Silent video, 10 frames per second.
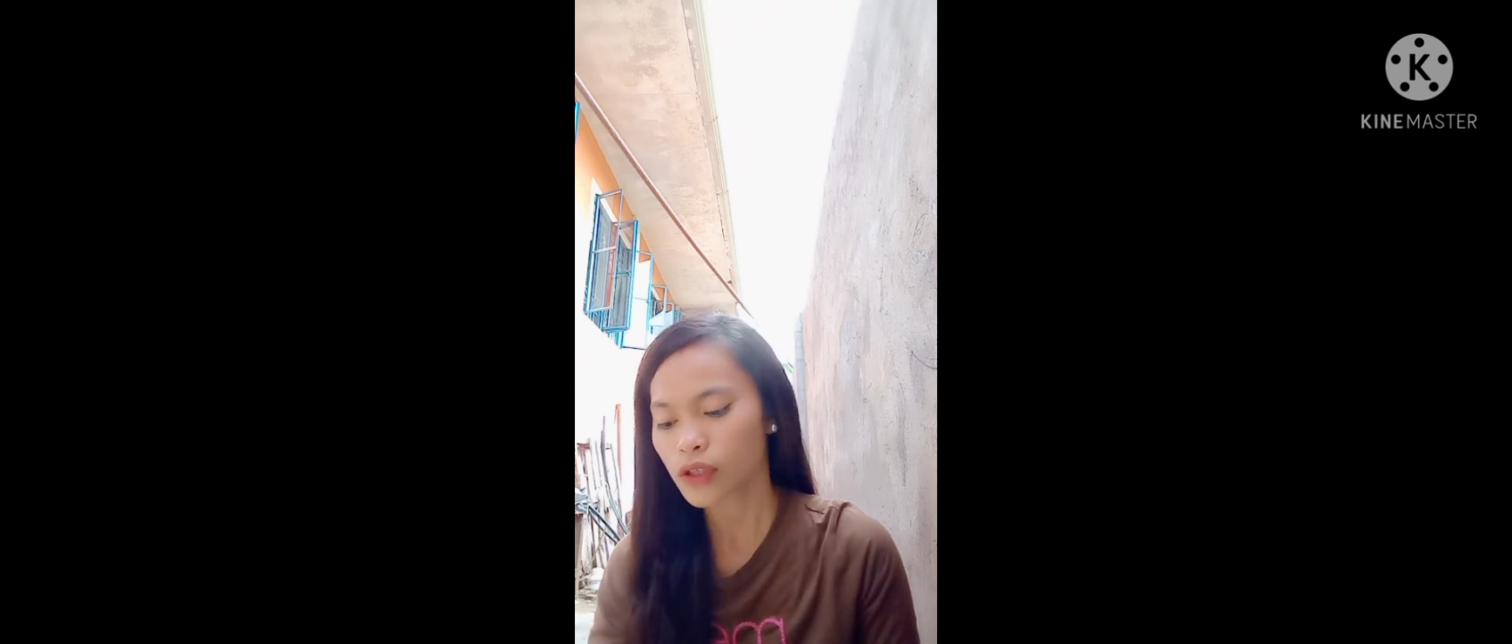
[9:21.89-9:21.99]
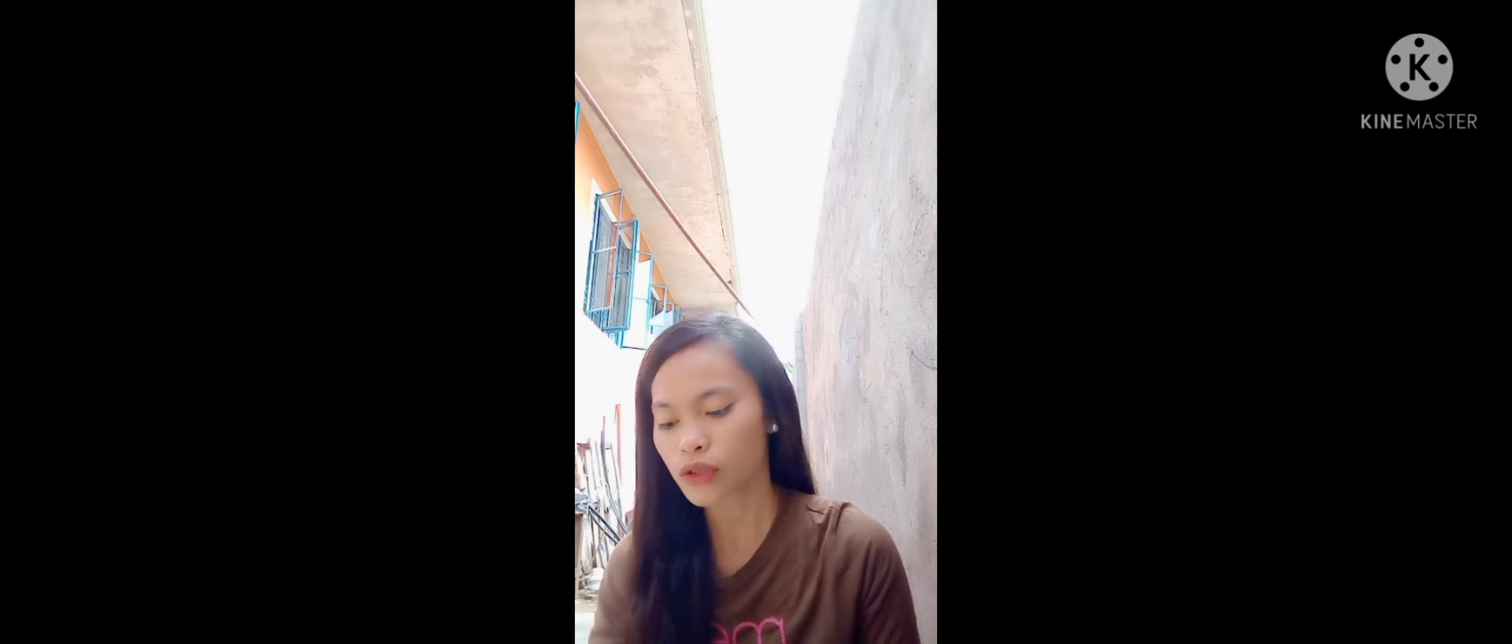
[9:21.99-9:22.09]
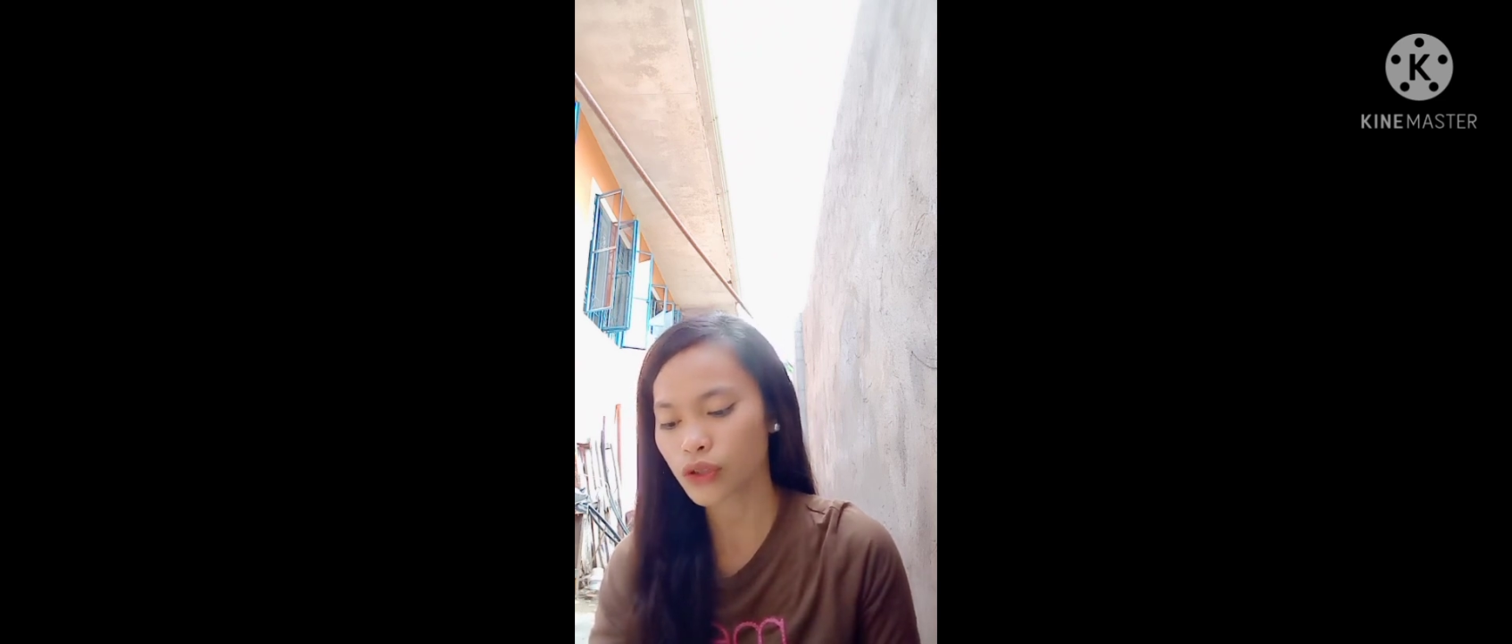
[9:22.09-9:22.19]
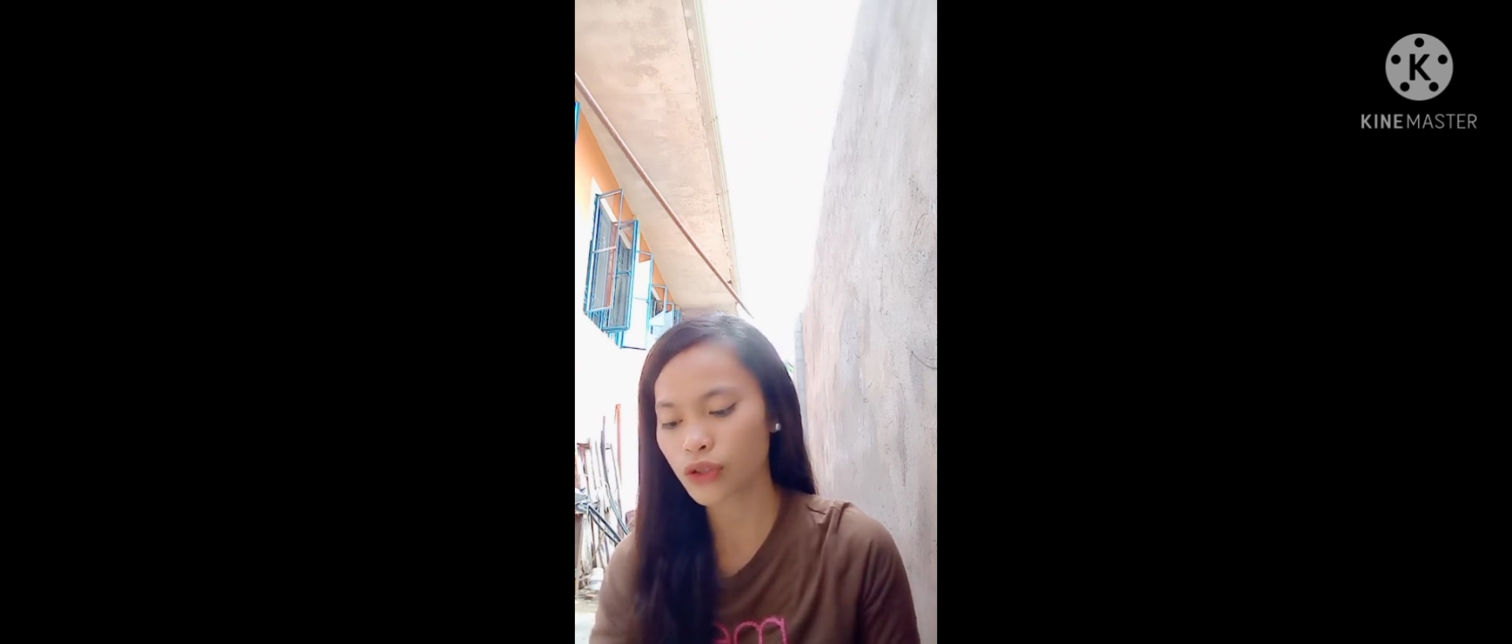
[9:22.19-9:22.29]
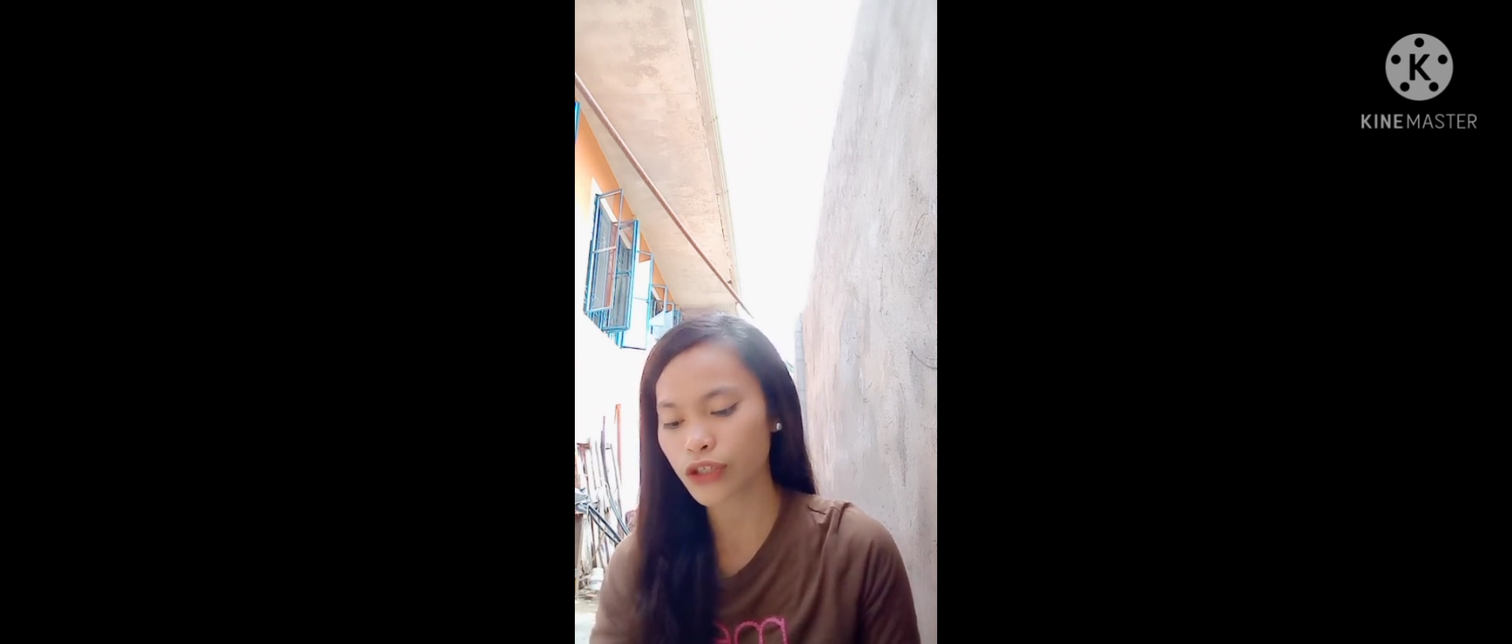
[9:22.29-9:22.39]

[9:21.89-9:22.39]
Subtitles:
To use